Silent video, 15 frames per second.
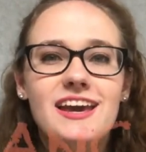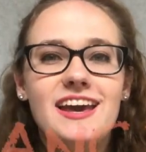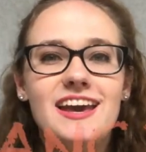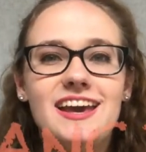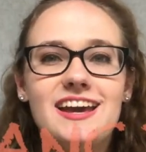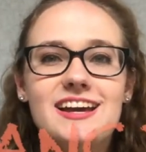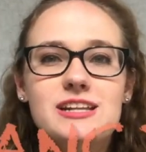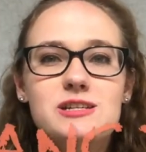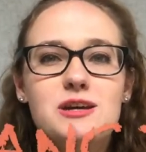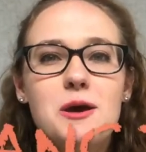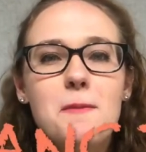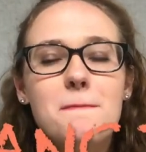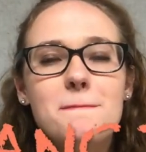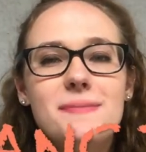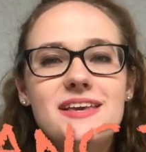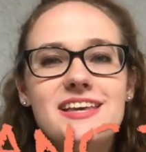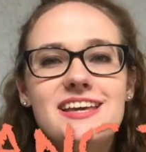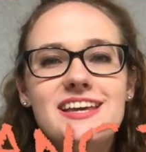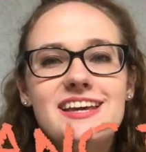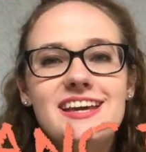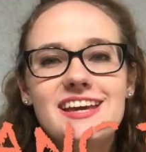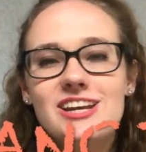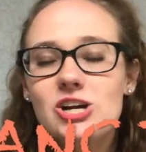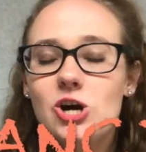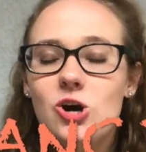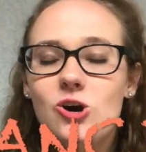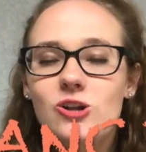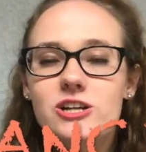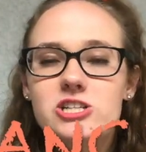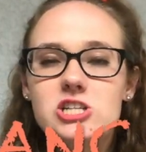and being in
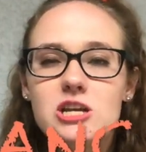college